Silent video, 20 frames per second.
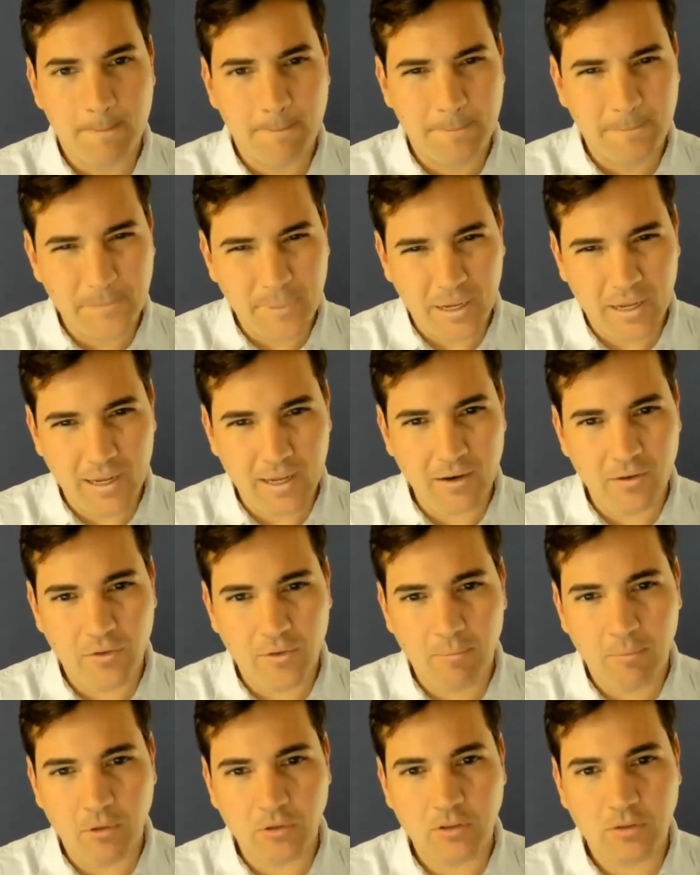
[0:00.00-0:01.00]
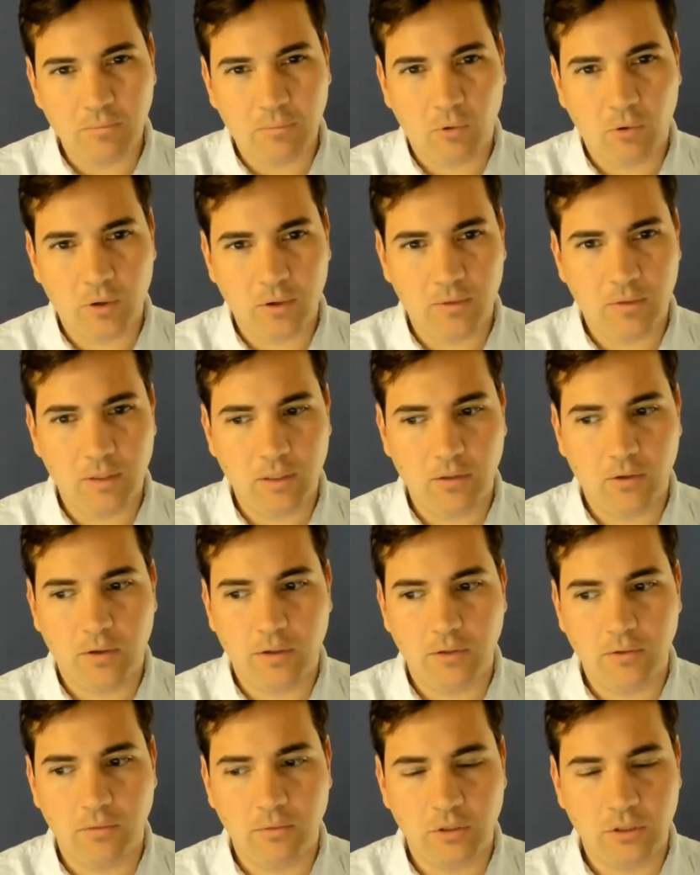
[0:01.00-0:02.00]
But the most important thing, though, I
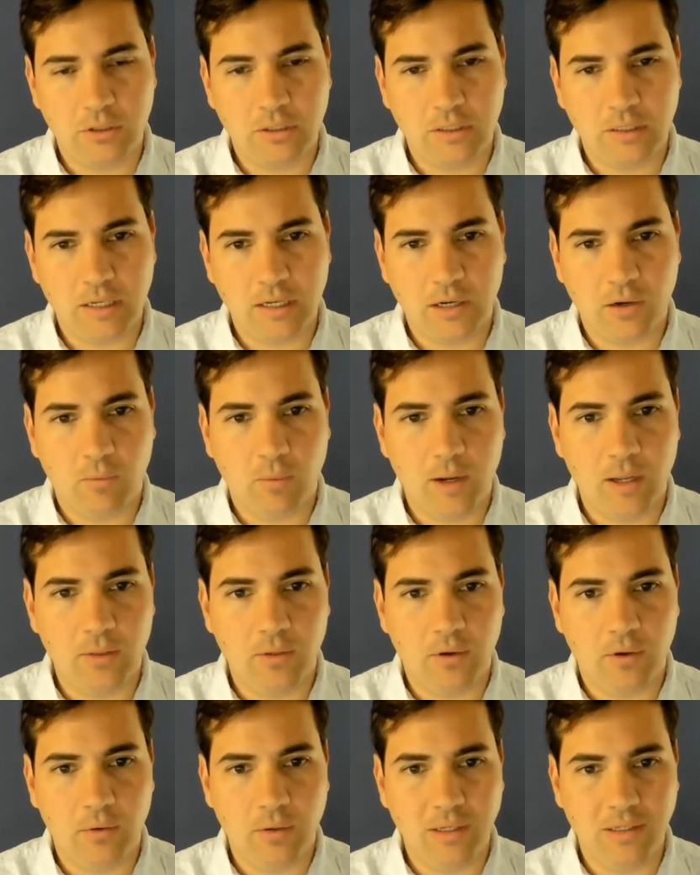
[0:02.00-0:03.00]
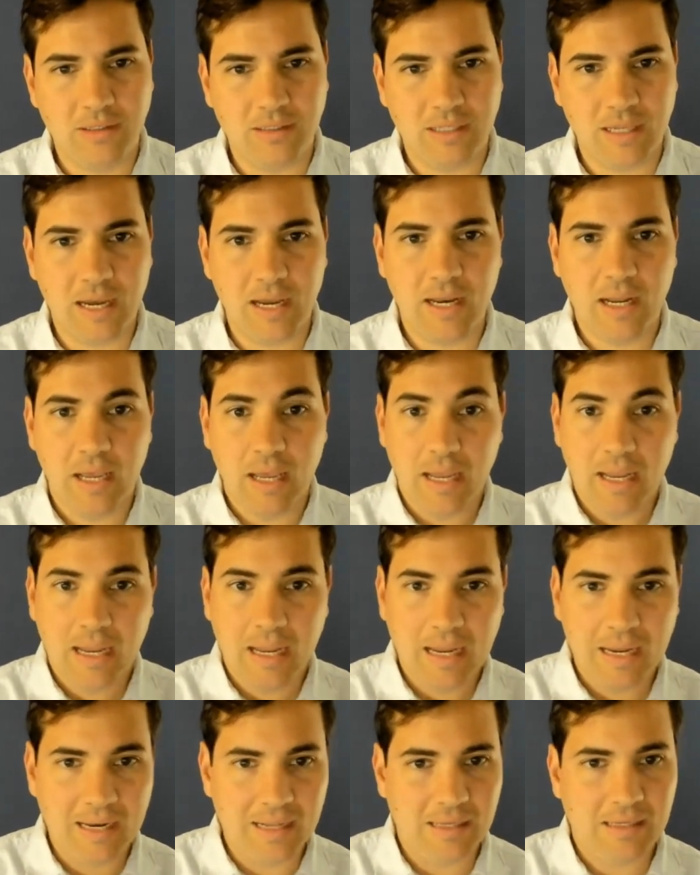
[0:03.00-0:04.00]
do want you to take away, though, is that
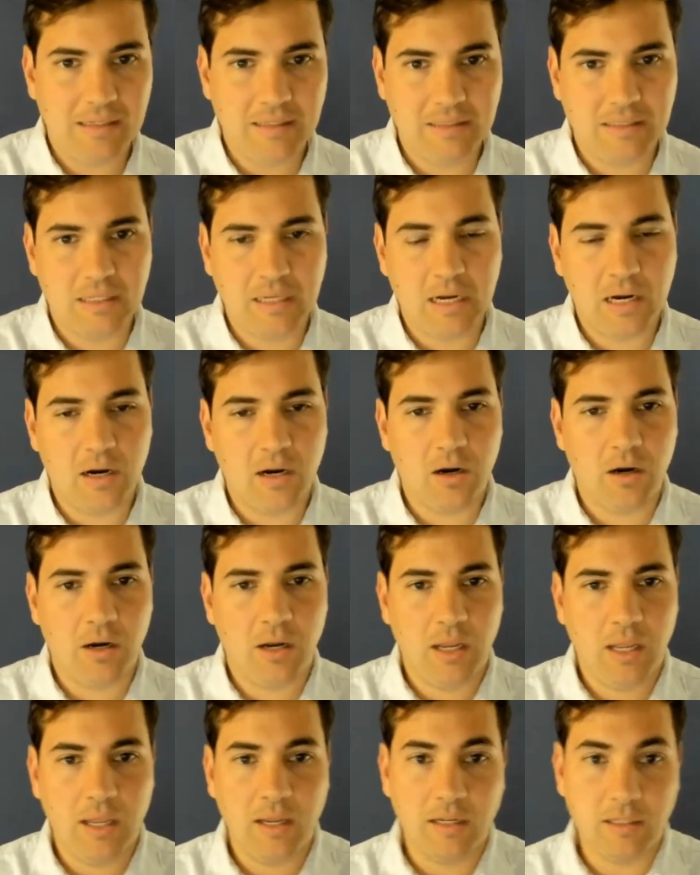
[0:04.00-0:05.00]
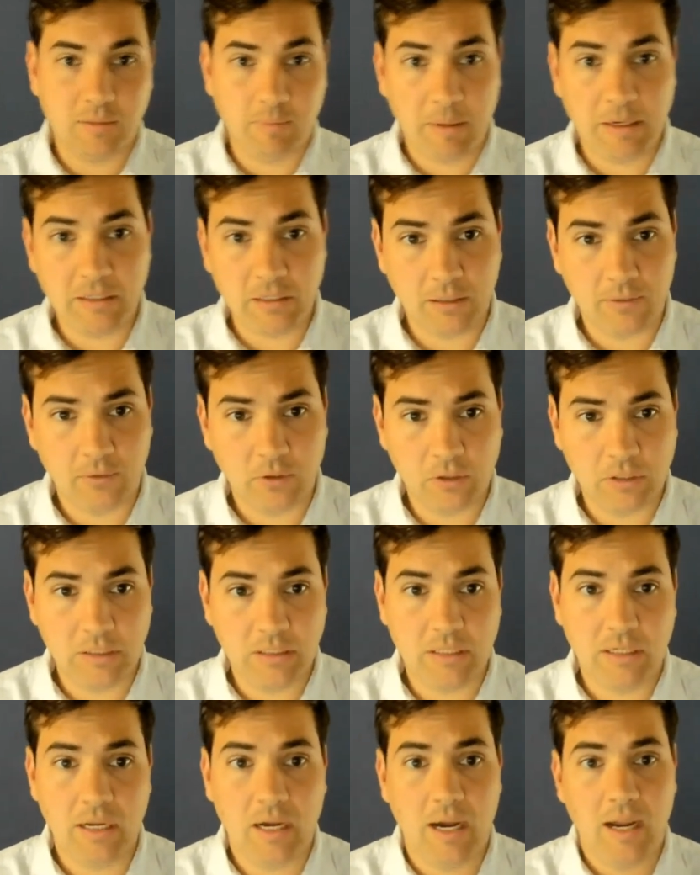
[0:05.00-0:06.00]
it is there and it's based off your
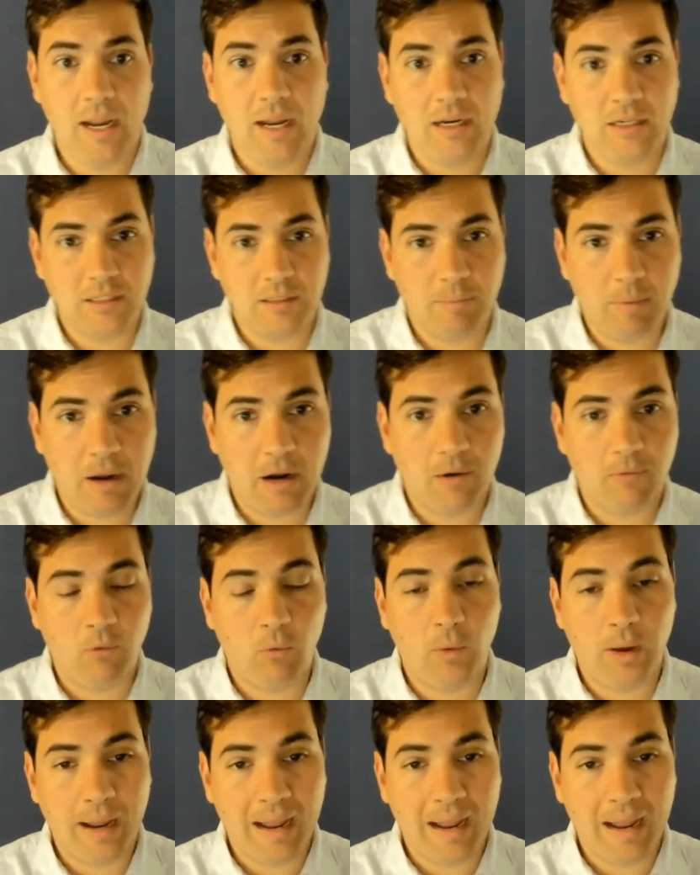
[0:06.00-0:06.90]
DTI and it's a powerful way.